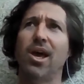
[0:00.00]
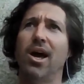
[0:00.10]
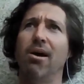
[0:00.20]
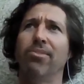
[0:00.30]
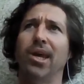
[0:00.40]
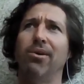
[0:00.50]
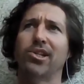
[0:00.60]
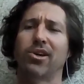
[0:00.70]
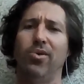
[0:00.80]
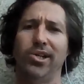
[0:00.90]
Um, there
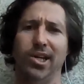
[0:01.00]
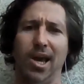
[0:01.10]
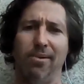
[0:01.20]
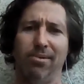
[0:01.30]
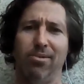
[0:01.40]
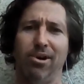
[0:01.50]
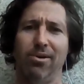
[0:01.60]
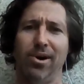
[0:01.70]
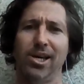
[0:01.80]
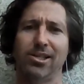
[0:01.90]
is a question coming, by
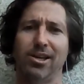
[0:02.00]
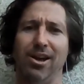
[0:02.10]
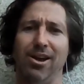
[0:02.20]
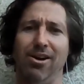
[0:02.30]
the way. So